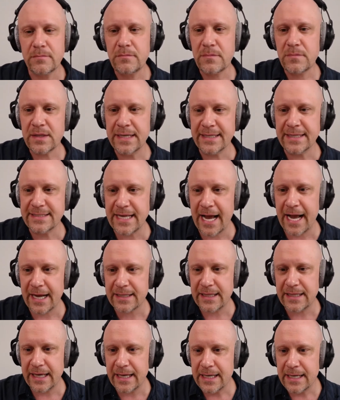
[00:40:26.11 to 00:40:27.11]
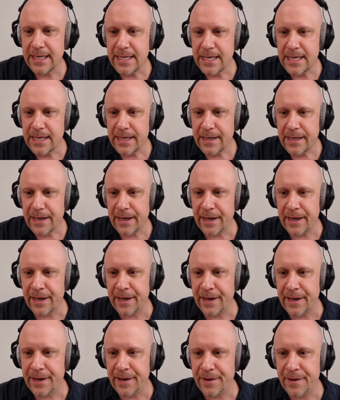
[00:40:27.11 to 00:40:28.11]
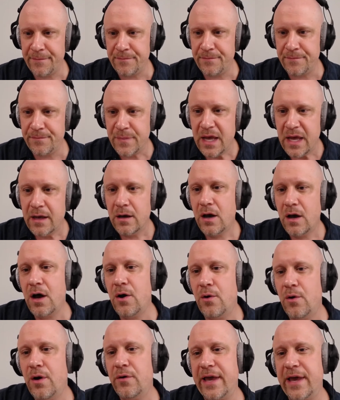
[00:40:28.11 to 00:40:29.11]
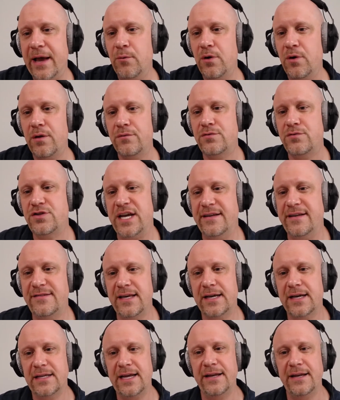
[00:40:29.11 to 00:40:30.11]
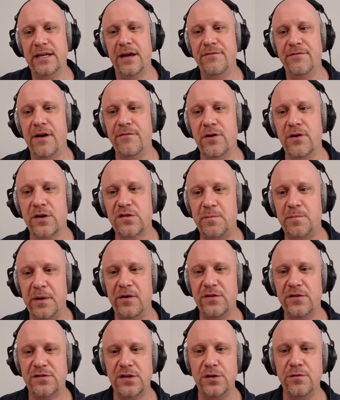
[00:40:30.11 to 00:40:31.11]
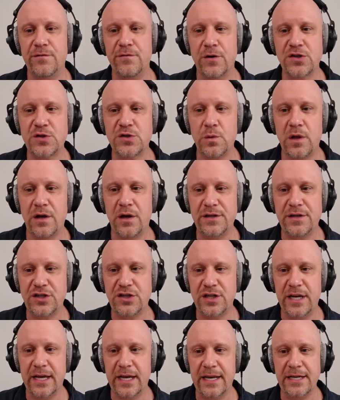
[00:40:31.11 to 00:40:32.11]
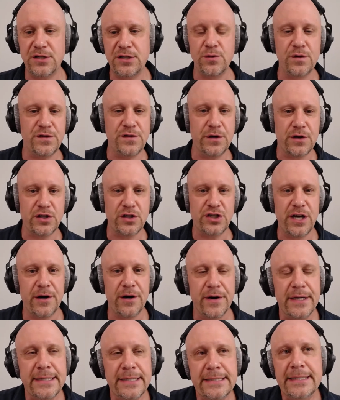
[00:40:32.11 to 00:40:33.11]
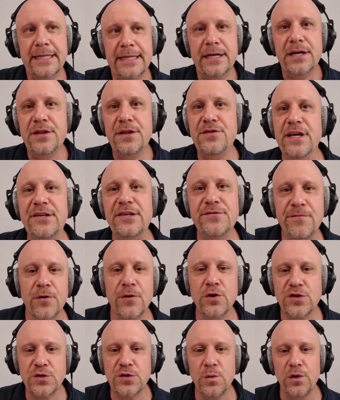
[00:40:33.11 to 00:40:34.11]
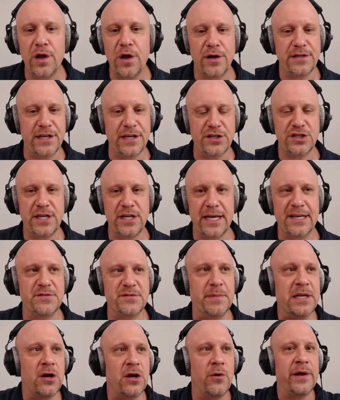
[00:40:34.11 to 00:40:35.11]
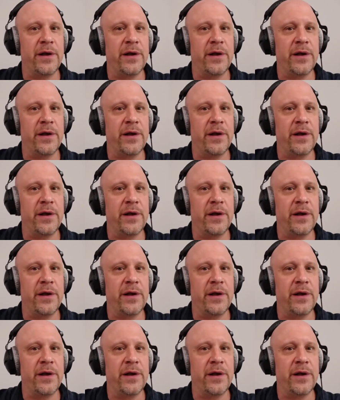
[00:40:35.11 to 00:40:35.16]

Exactly. Oh, okay. Well, JC Cadena, have you ever experienced the new virtual auditioning? Any tools you can share? This virtual auditioning has been going